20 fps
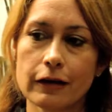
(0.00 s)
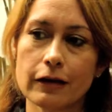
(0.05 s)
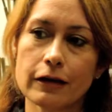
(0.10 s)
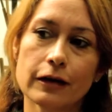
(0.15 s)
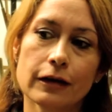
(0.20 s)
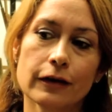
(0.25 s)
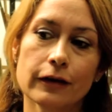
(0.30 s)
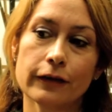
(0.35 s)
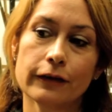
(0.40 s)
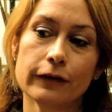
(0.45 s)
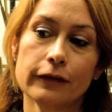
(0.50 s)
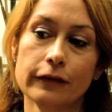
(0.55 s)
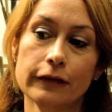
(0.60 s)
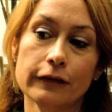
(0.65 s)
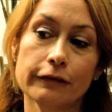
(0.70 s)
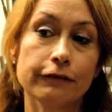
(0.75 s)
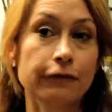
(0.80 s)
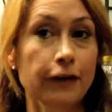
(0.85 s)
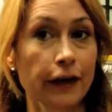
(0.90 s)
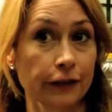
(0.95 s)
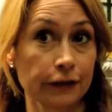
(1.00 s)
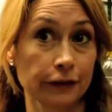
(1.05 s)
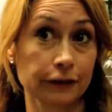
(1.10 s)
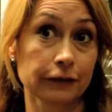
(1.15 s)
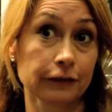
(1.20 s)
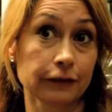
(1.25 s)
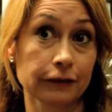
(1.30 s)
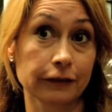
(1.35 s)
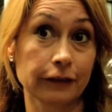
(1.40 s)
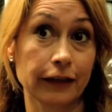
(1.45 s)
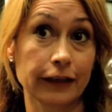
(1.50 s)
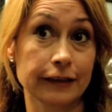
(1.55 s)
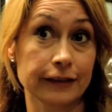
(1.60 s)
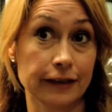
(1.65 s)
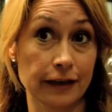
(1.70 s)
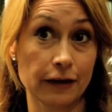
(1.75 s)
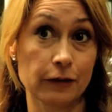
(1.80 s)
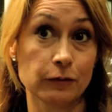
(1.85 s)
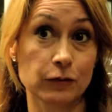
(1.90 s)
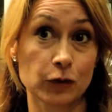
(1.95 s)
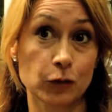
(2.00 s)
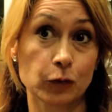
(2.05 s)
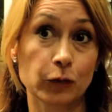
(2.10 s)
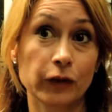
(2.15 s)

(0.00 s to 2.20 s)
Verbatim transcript: uh, the final exams